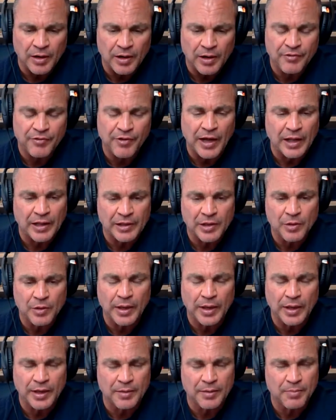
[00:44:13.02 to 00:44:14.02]

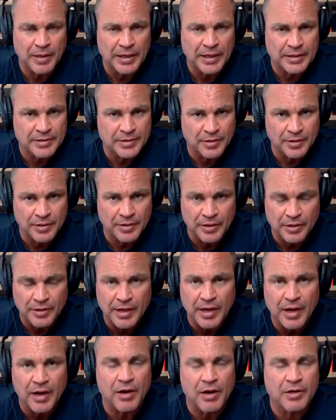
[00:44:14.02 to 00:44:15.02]
evaluated based on their
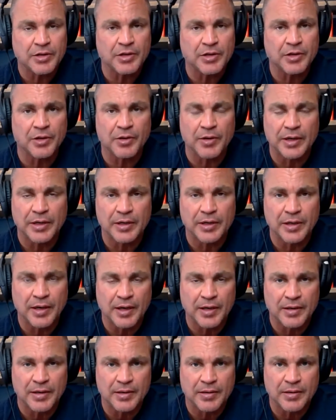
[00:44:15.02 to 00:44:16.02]
character
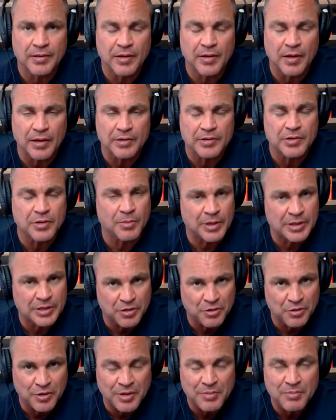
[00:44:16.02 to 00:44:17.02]
and not so much
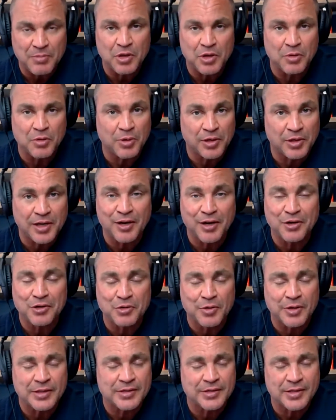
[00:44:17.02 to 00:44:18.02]
their immutable
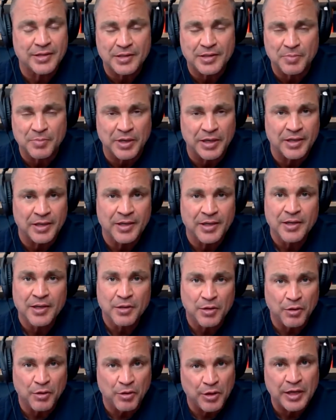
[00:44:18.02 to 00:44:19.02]
characteristics, but
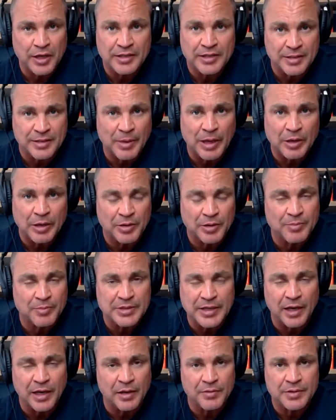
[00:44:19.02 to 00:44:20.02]
the things about
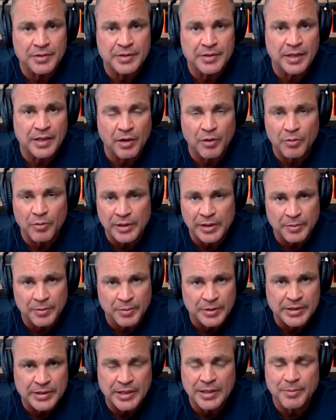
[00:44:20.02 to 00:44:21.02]
themselves that are really
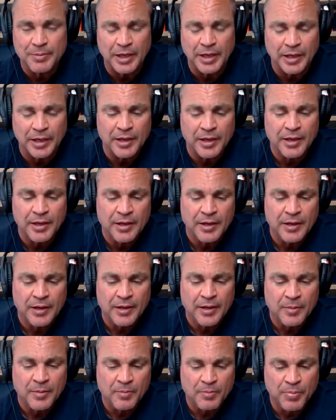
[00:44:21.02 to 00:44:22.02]
redeeming.
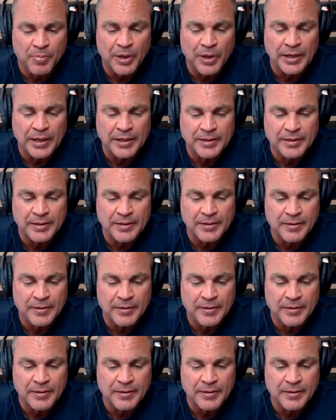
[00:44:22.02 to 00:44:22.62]
Mm-hmm. But,